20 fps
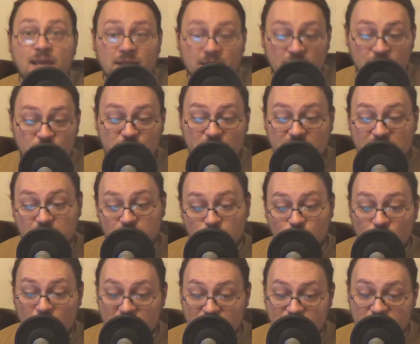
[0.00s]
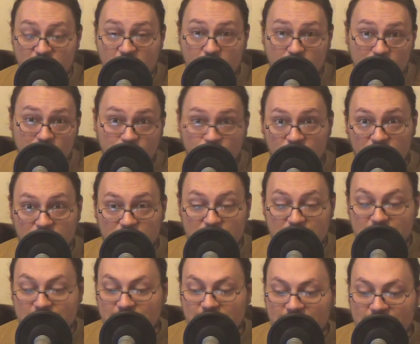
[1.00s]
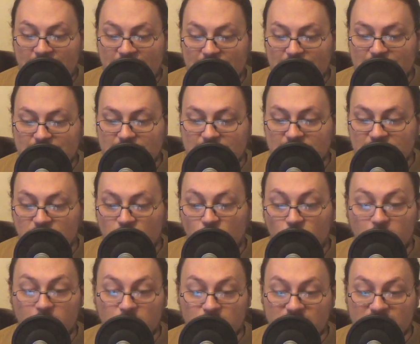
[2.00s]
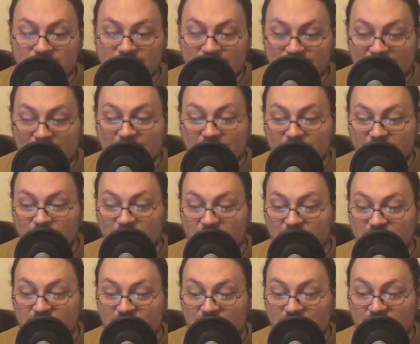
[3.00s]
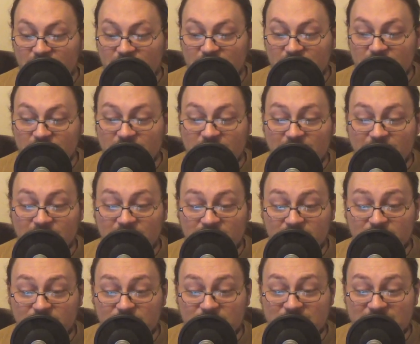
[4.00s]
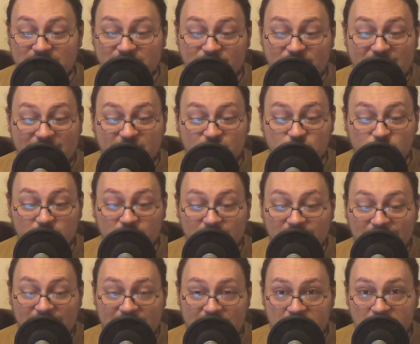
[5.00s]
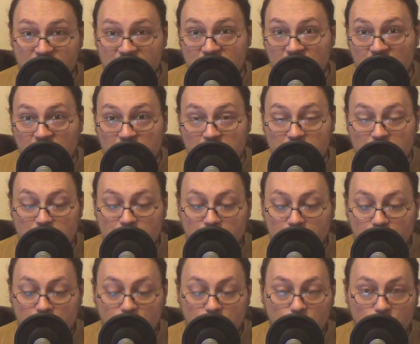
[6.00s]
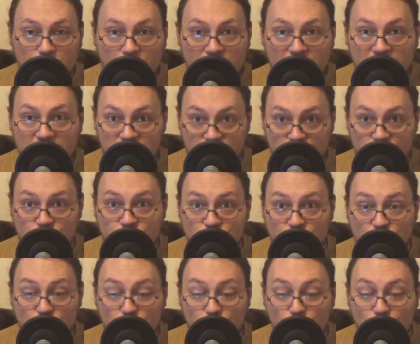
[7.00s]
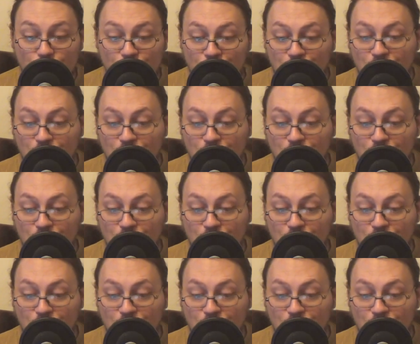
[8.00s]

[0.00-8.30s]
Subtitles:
there's just one problem with this analysis. Almost none of it, none of its factual claims are, well, true.